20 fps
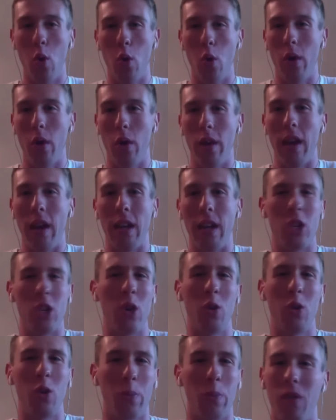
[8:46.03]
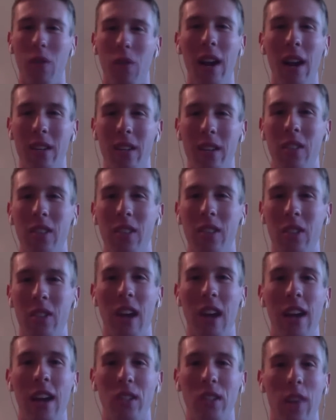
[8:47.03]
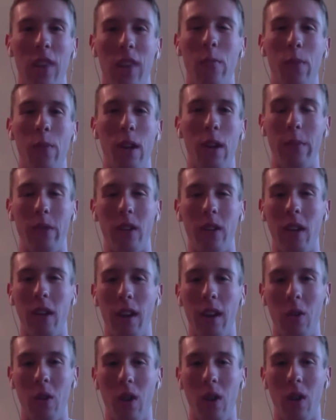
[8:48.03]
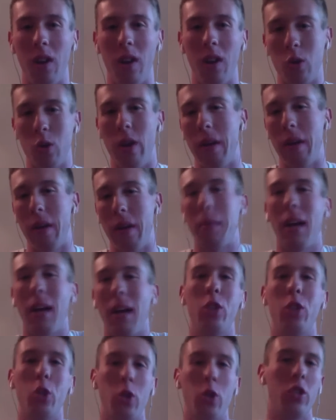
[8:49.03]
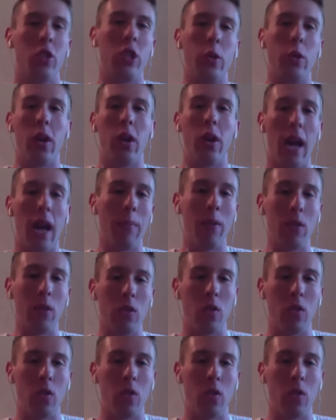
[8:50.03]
it's no surprise if these guys haven't been able to get along. So I'm kind of interested to see what happens.